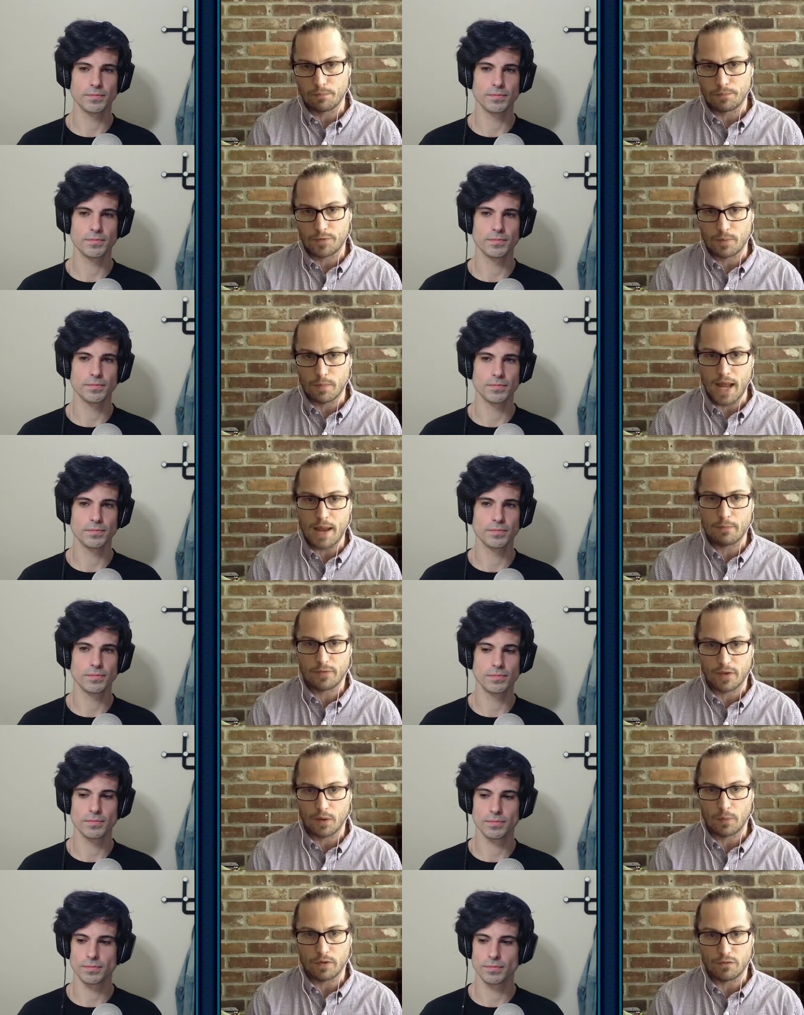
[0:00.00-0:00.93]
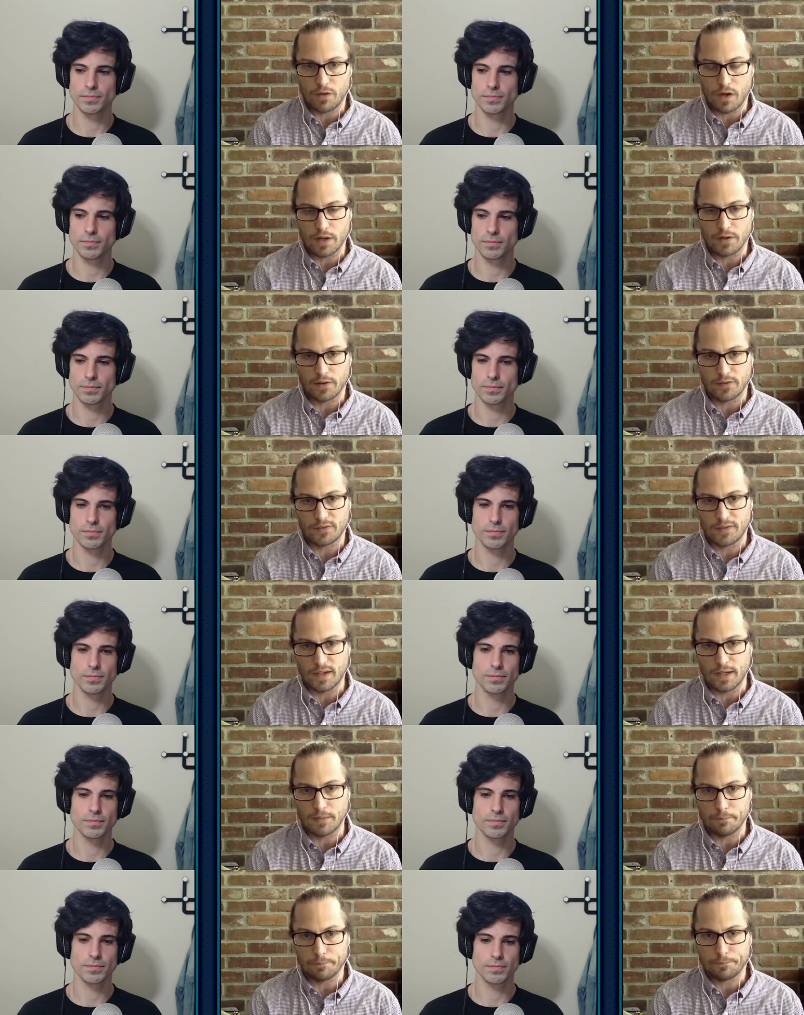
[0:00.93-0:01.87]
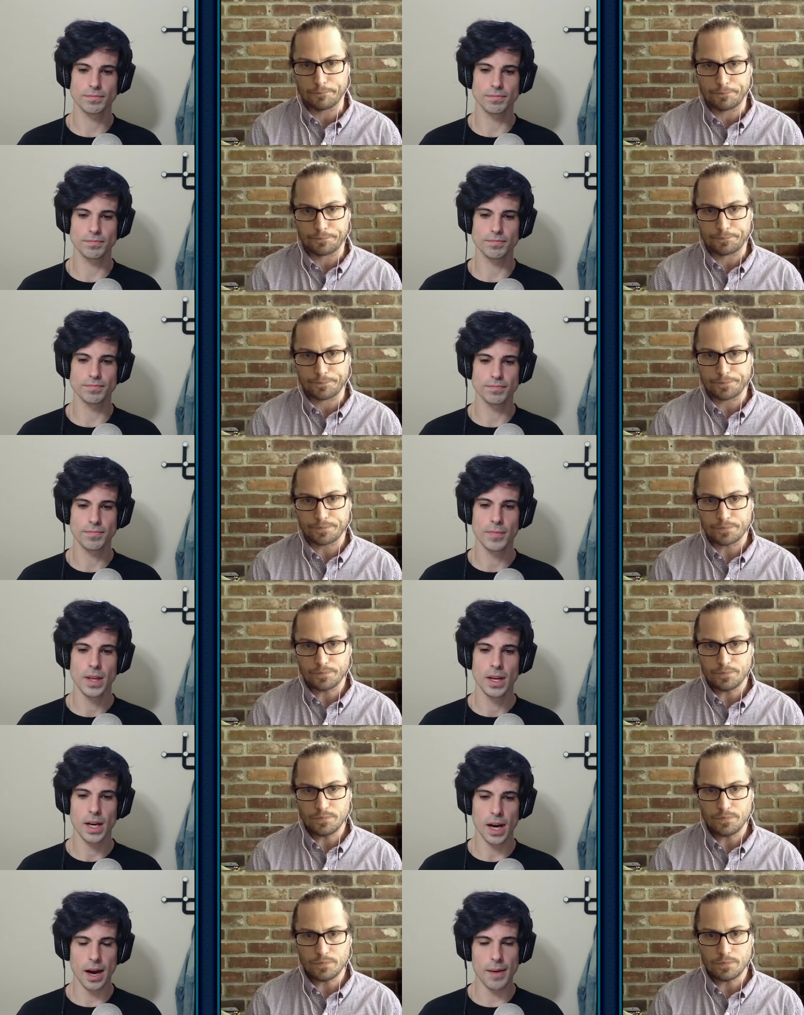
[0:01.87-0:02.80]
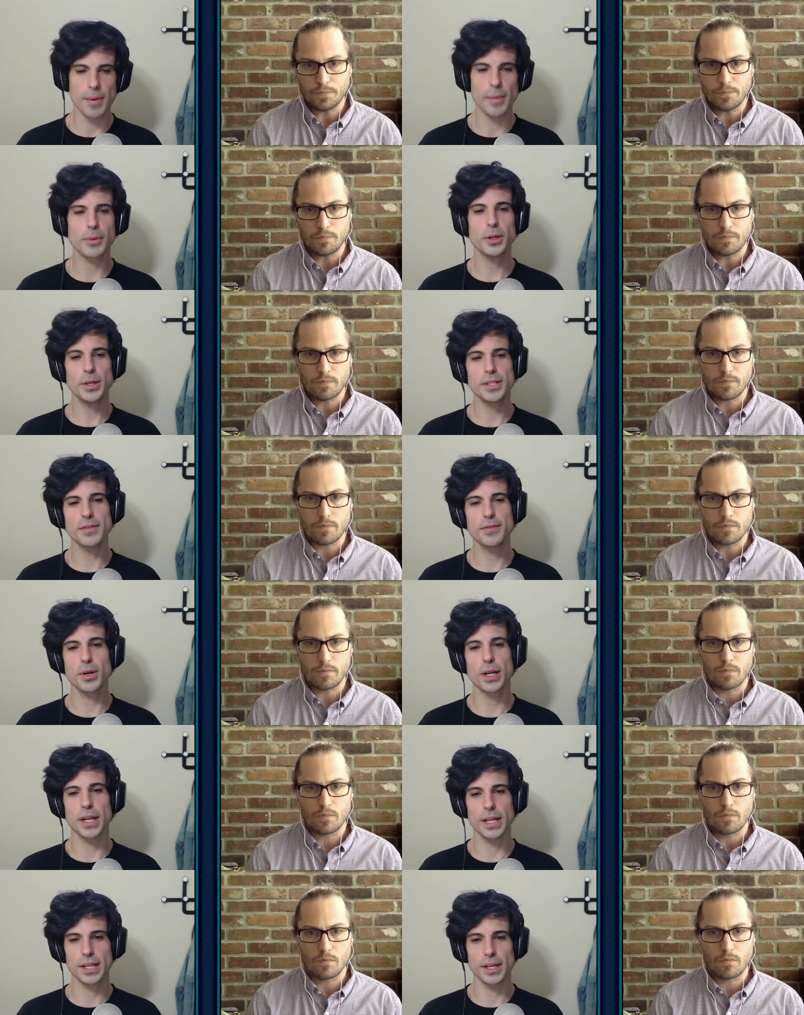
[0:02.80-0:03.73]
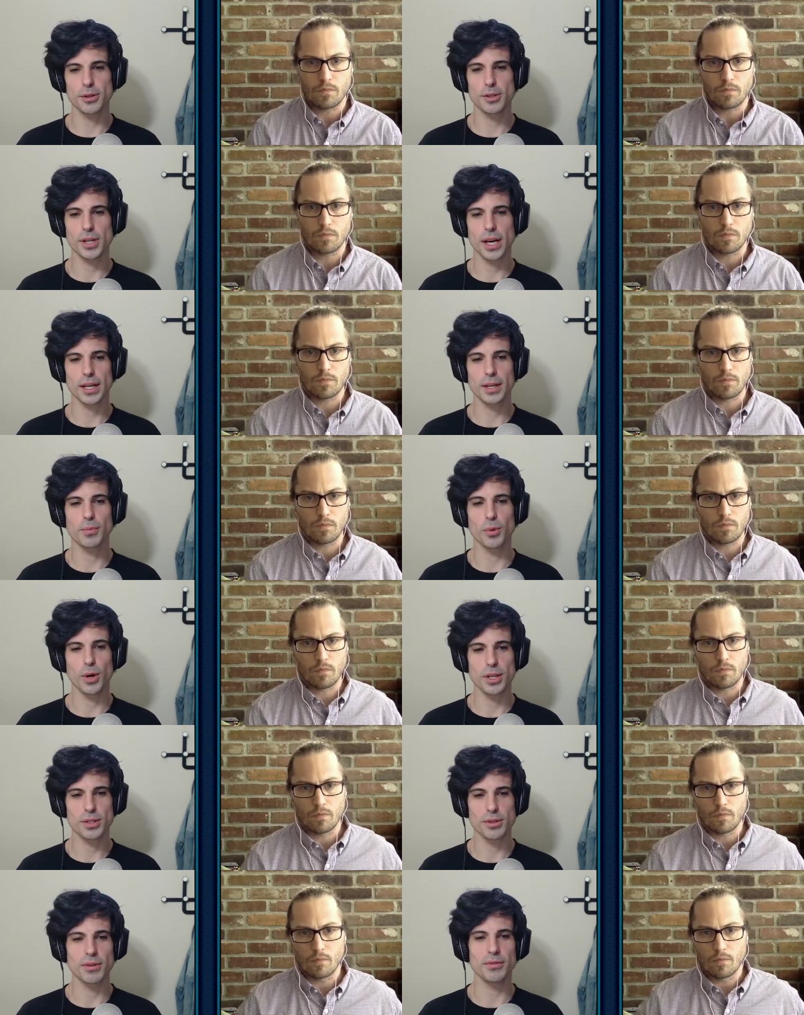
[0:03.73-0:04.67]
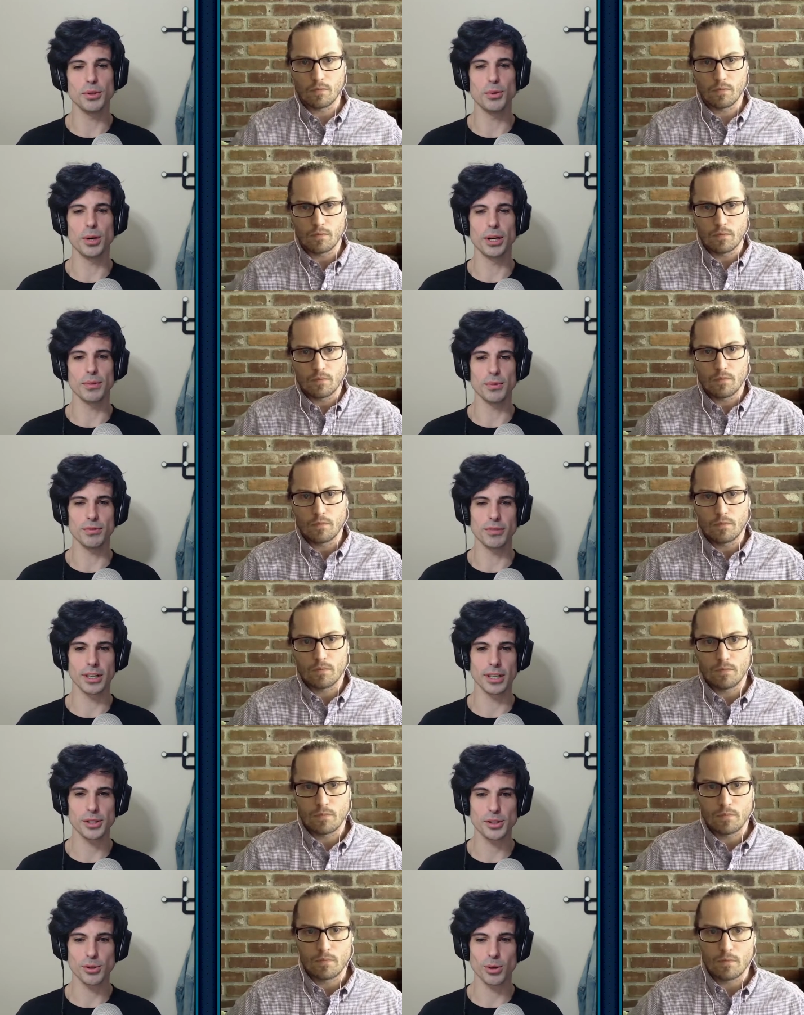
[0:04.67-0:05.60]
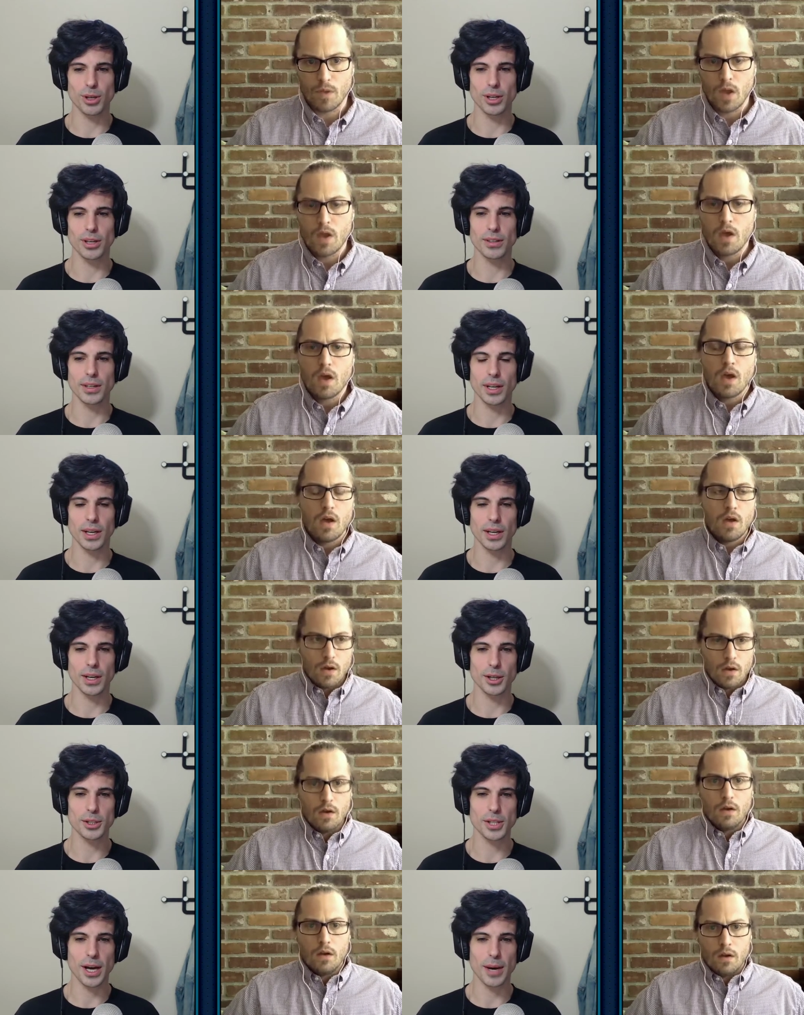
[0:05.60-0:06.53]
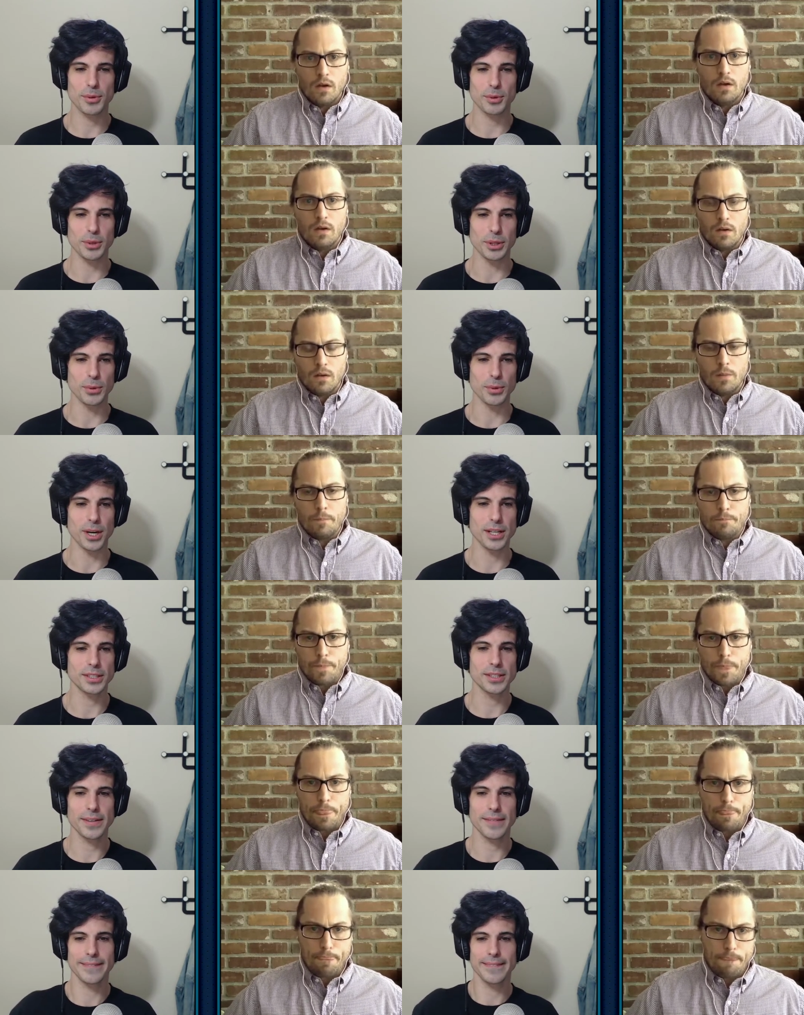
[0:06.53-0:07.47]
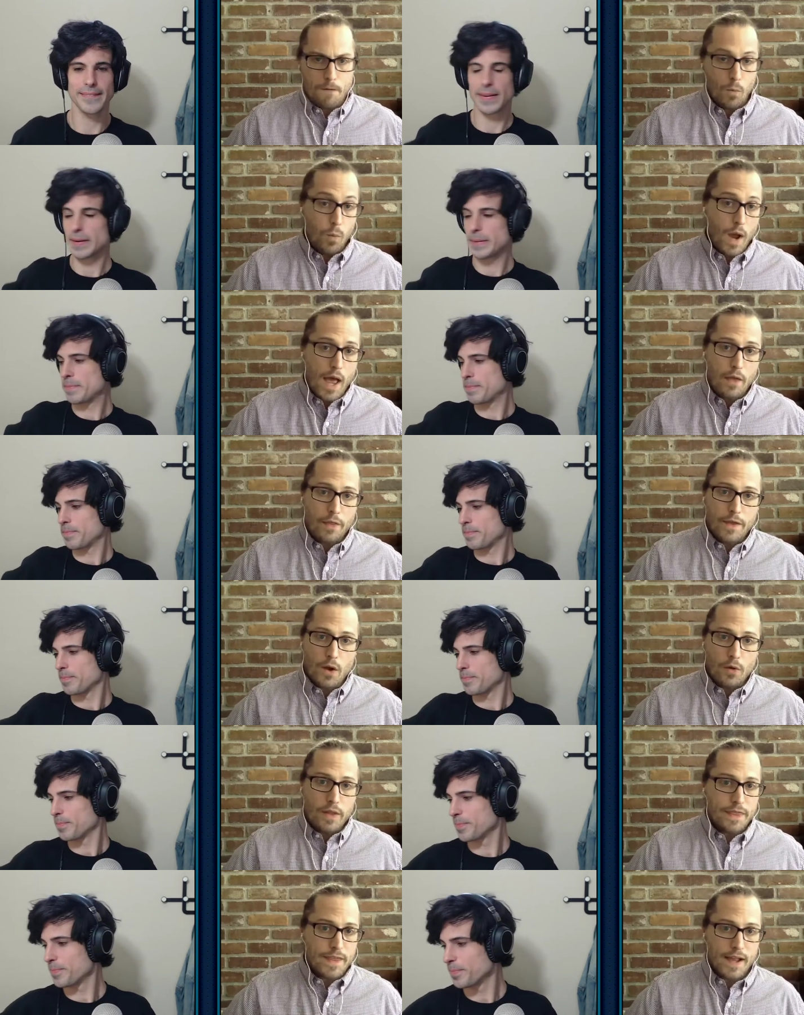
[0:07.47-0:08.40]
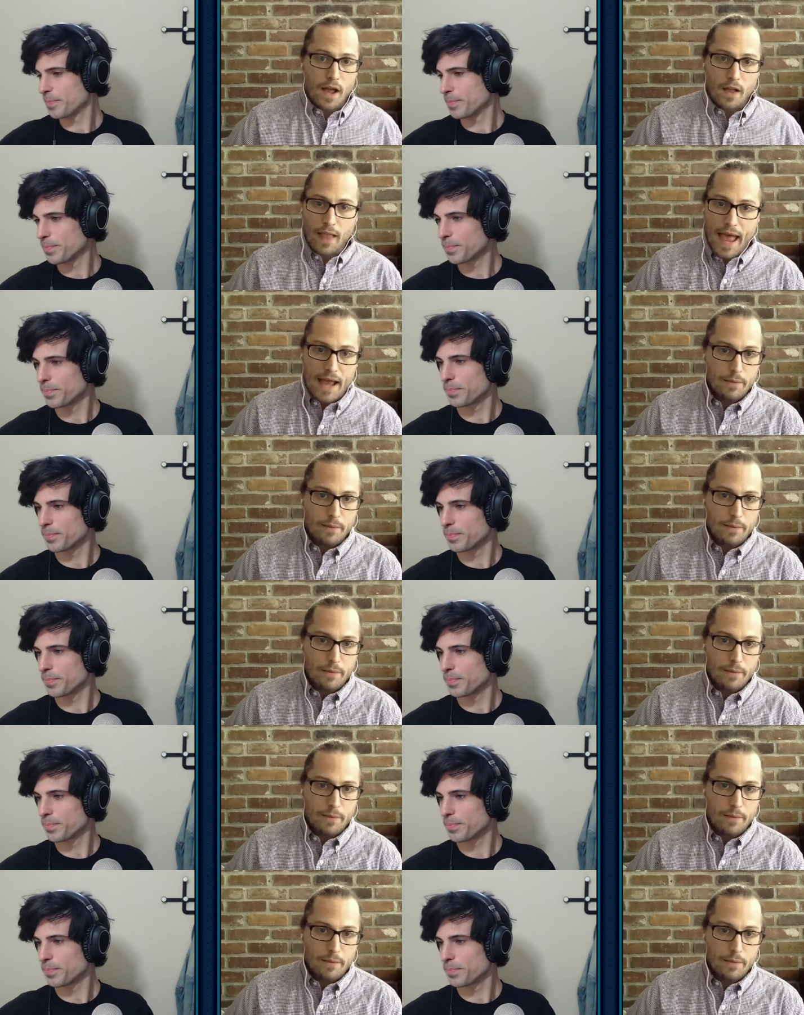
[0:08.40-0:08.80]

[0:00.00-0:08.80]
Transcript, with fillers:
Speaker 1: some names that'll be fun to see. Mm-hmm. Um, I'm
Speaker 2: curious if you had any other talking points, or if you want to move on to our uh, our top three to watch.
Speaker 1: Well, the only thing I'll add